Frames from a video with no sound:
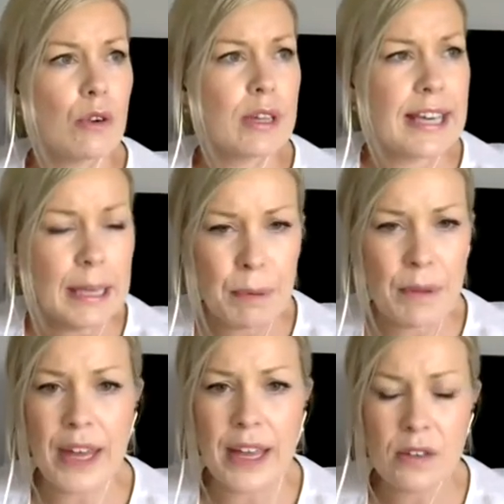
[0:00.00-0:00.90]

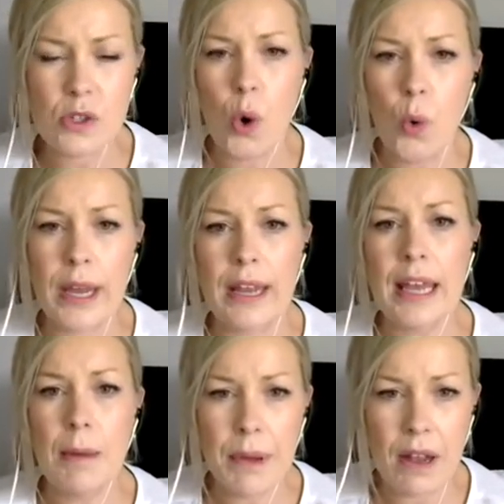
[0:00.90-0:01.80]
keeping things going,
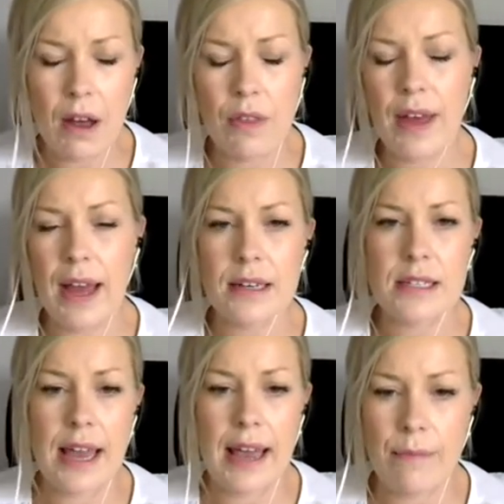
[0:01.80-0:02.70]
keeping on that
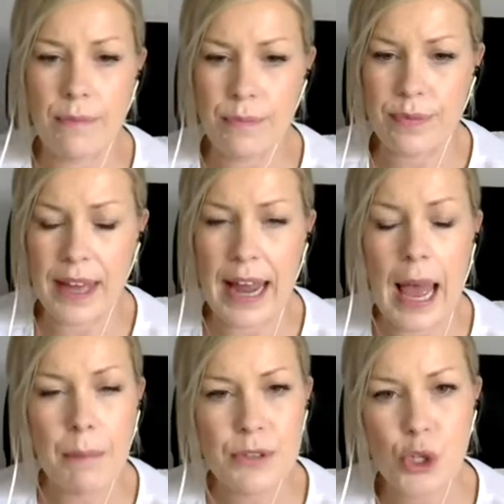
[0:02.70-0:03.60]
um, that
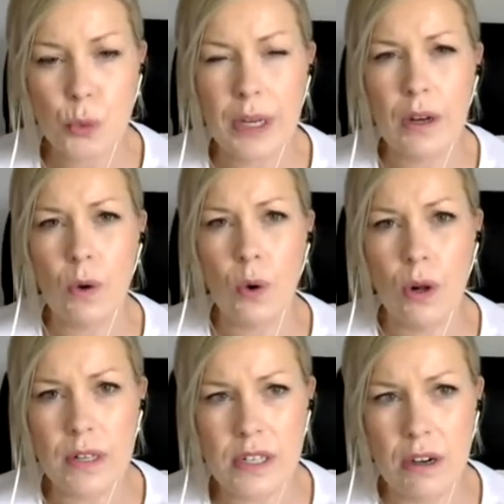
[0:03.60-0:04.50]
hamster wheel
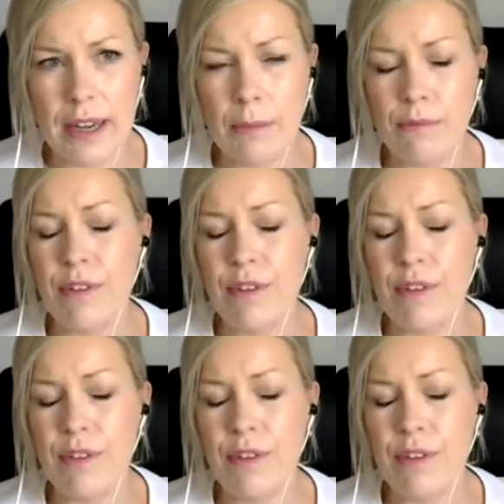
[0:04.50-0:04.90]
all the time.